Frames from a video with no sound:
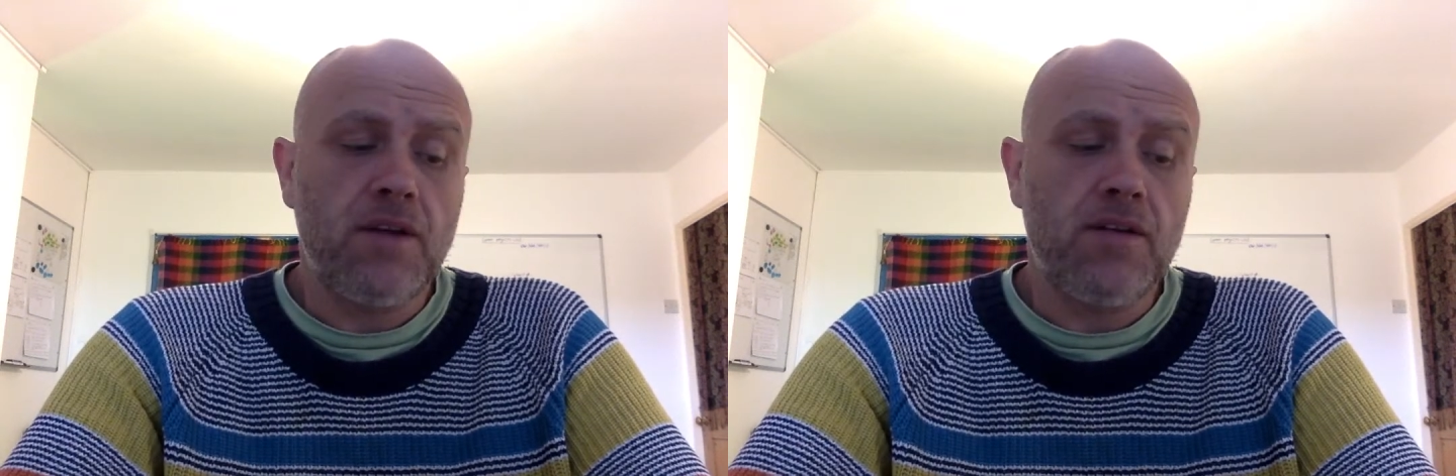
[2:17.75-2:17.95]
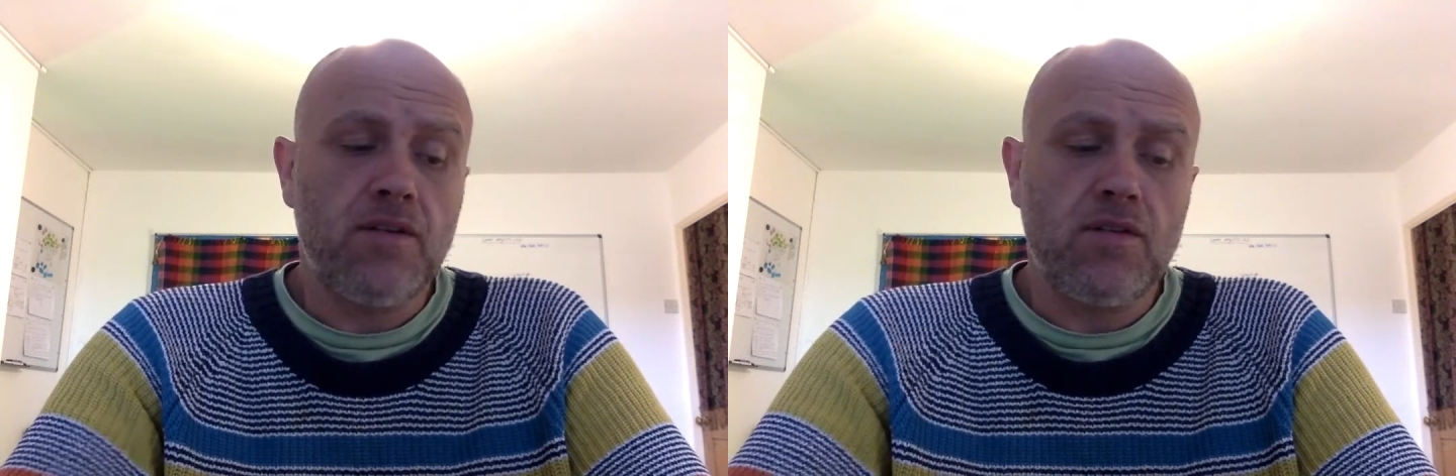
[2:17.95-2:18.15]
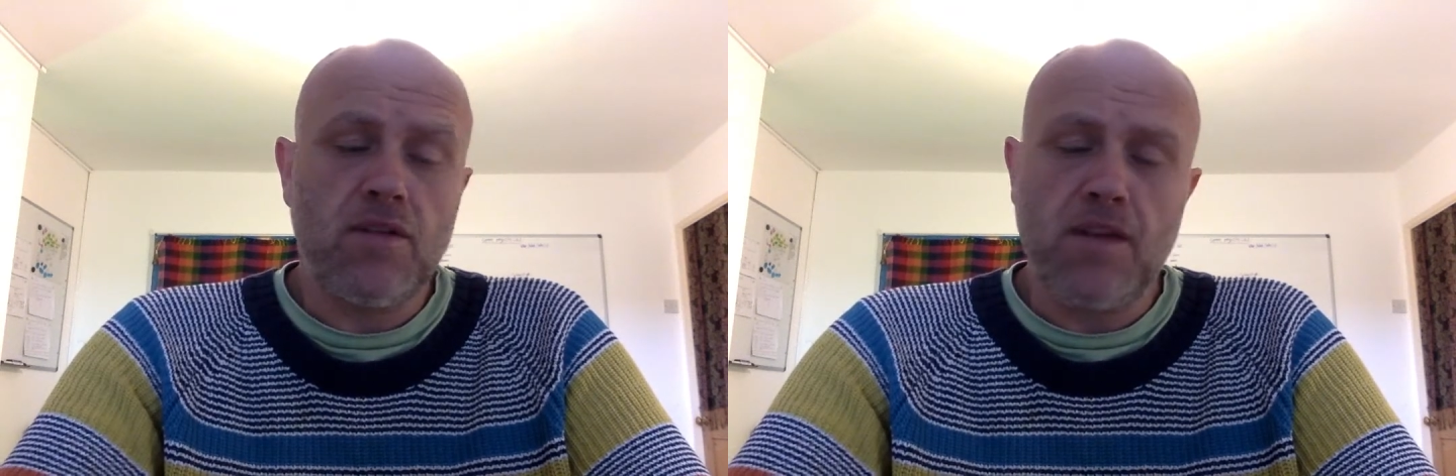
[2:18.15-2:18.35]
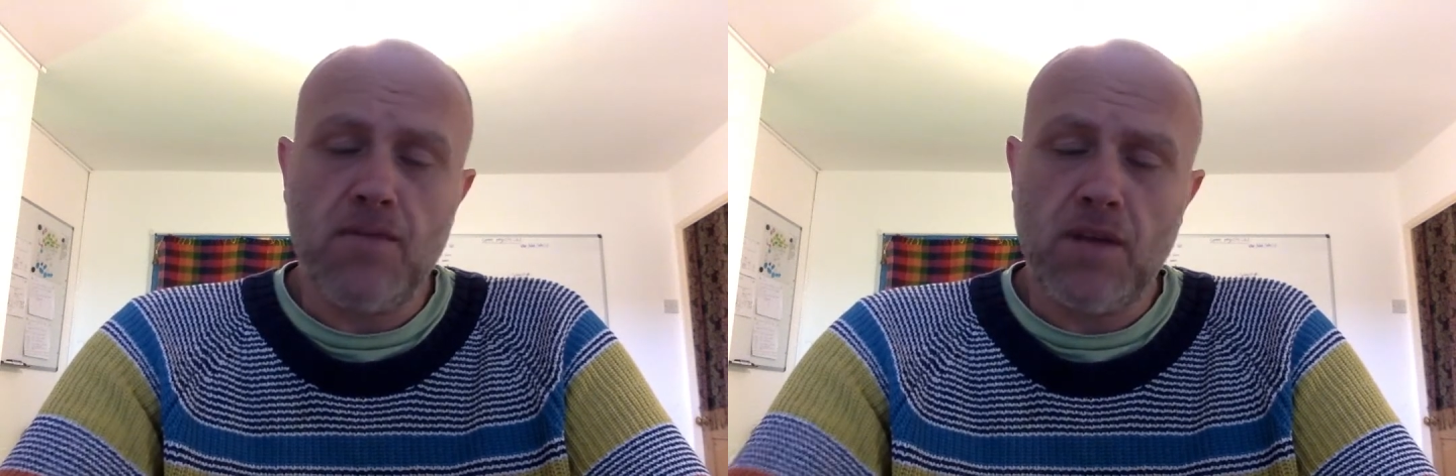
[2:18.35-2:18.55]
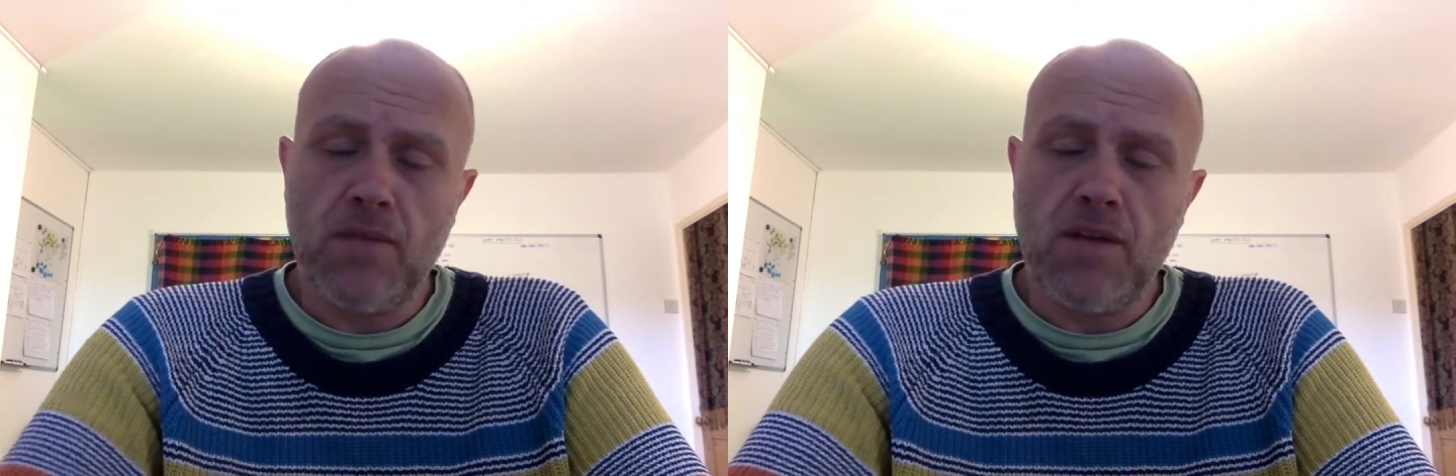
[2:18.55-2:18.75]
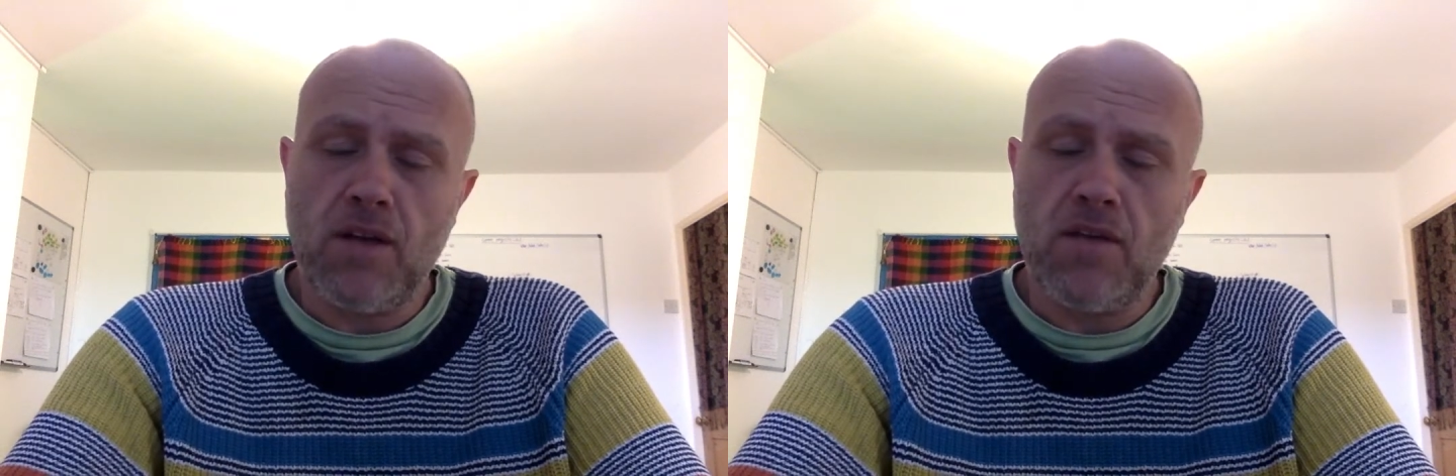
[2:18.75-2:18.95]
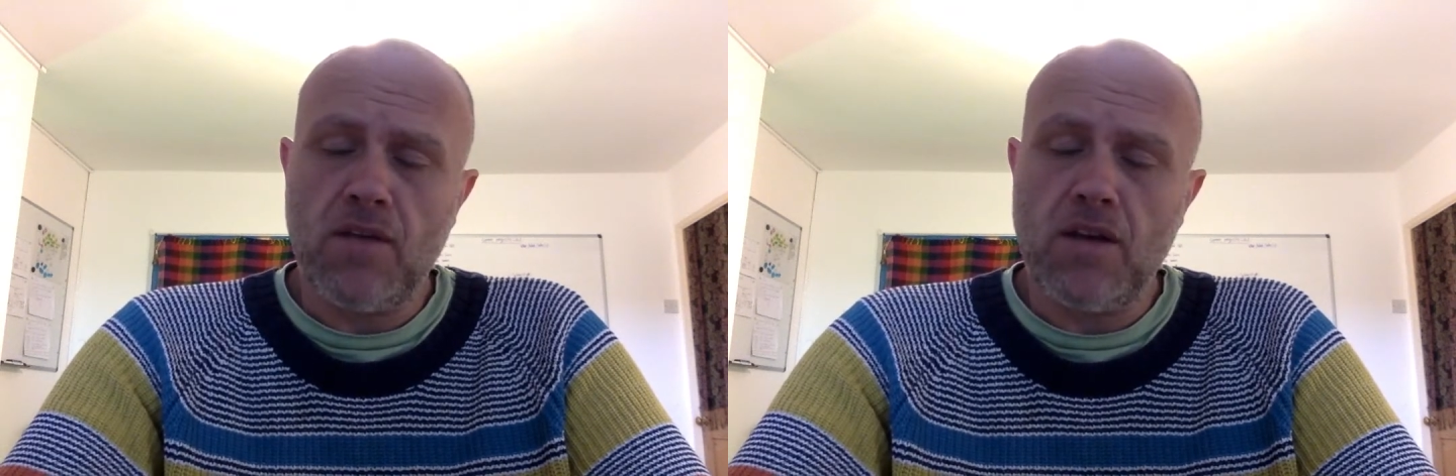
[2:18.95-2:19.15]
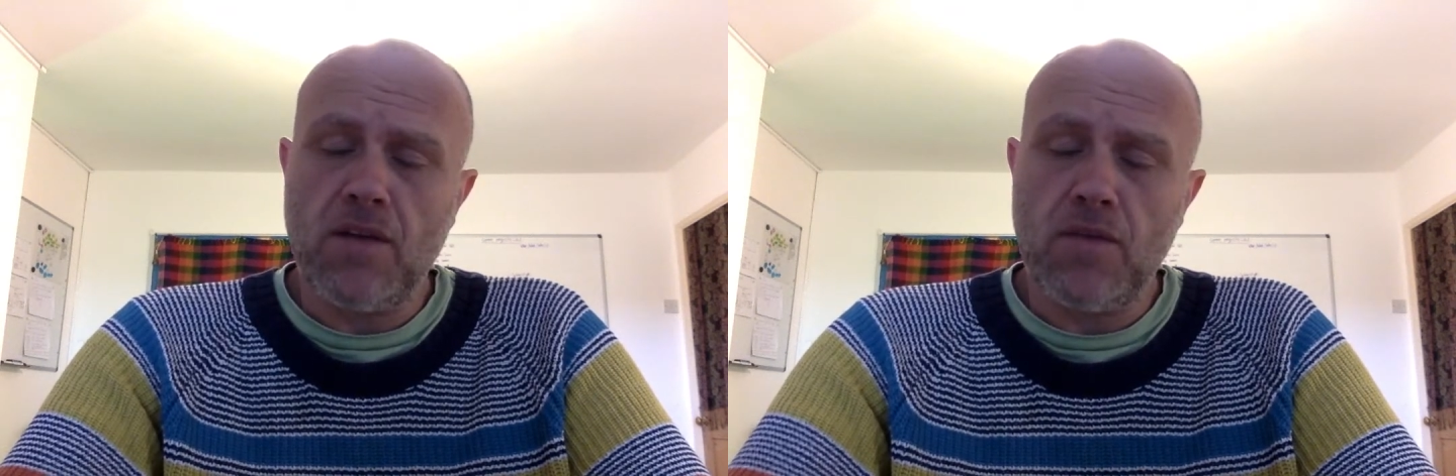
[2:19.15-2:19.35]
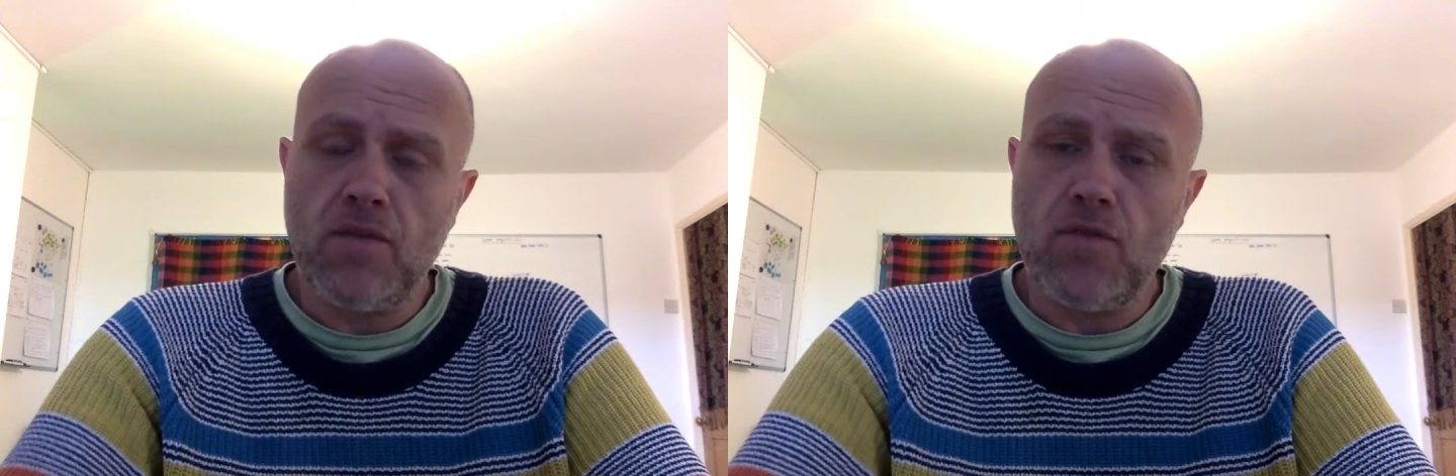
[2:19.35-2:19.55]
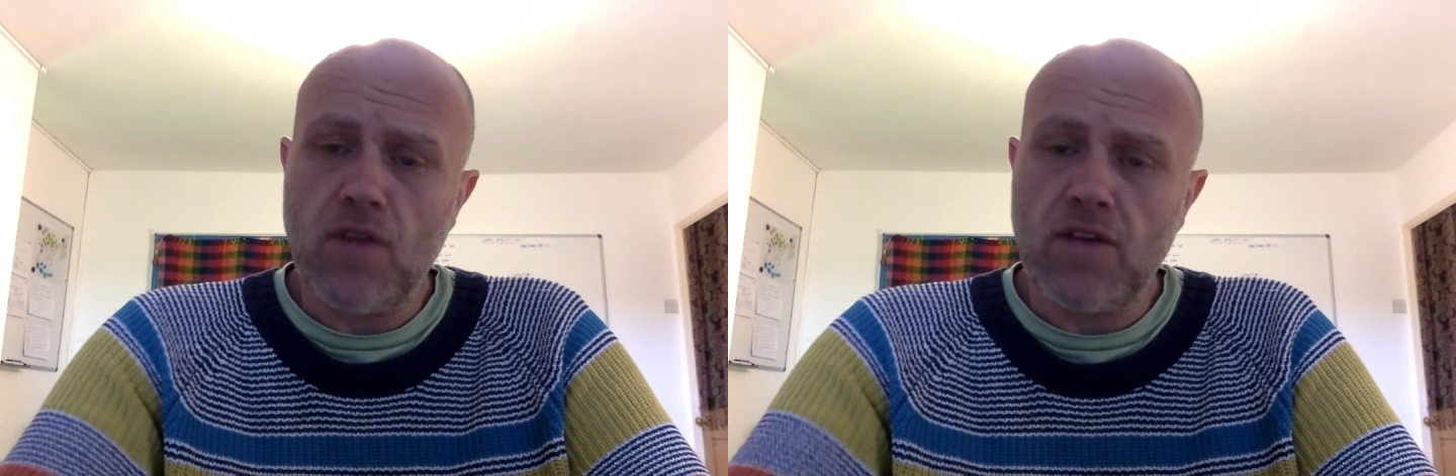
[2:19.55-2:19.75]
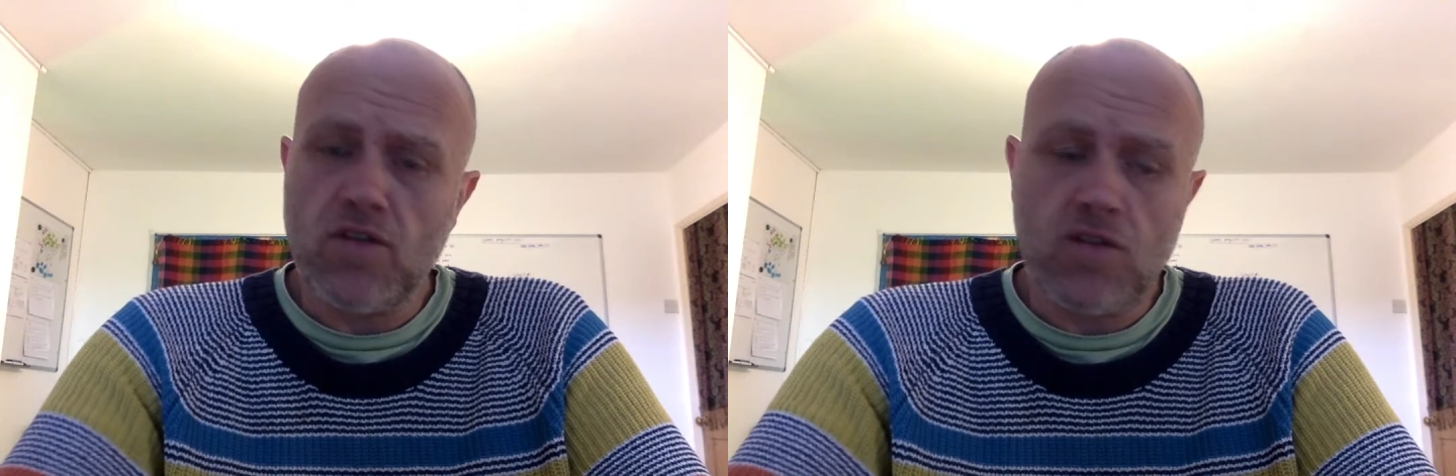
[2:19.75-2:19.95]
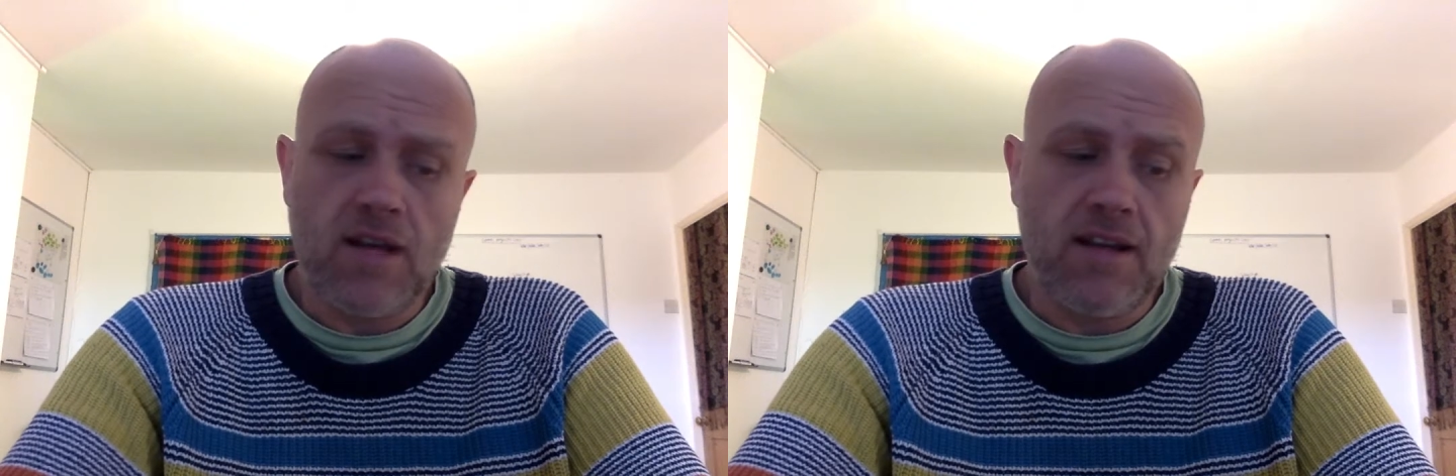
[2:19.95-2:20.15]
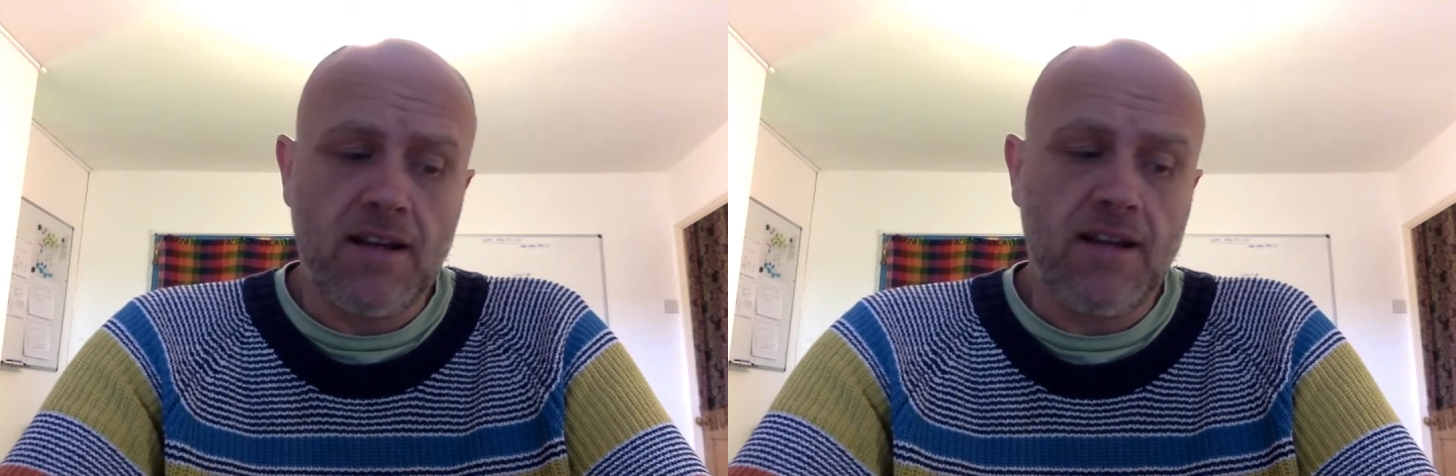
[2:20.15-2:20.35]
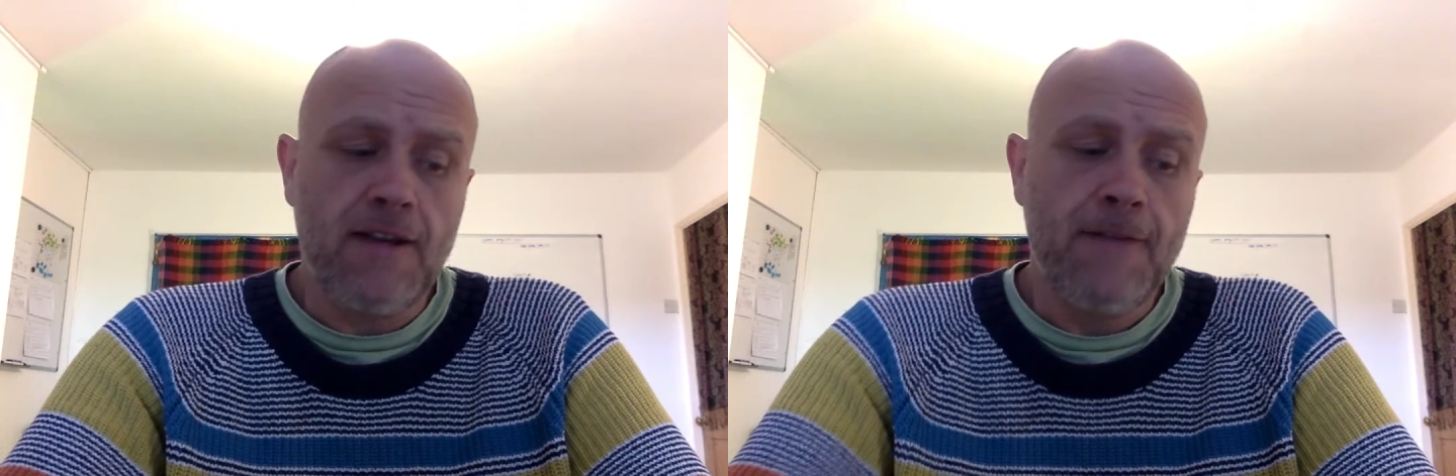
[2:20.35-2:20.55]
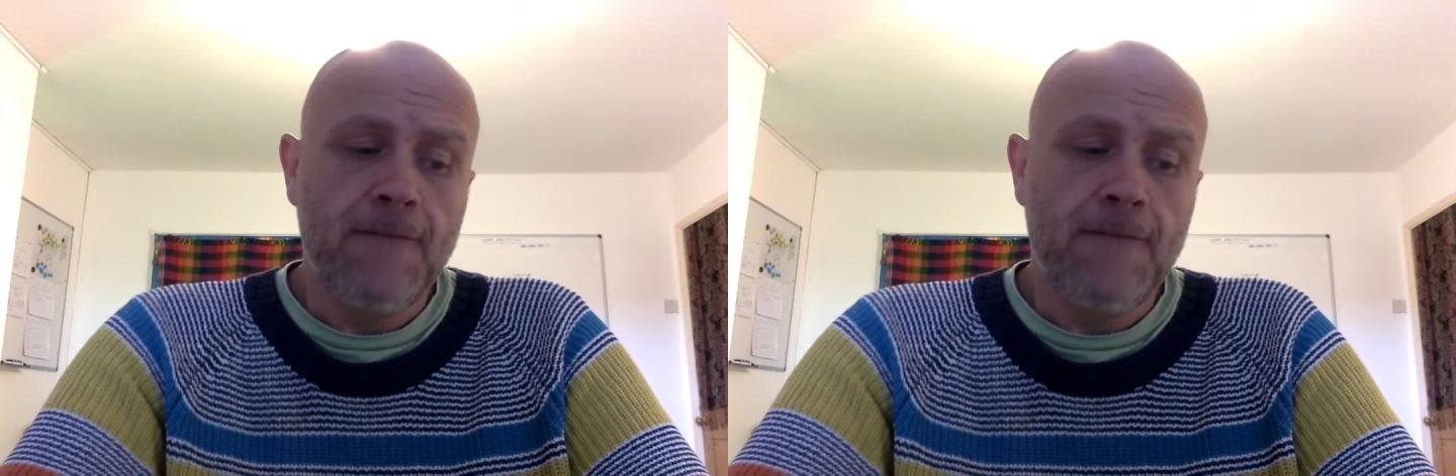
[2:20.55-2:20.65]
and it made me know that I'm on the right track here.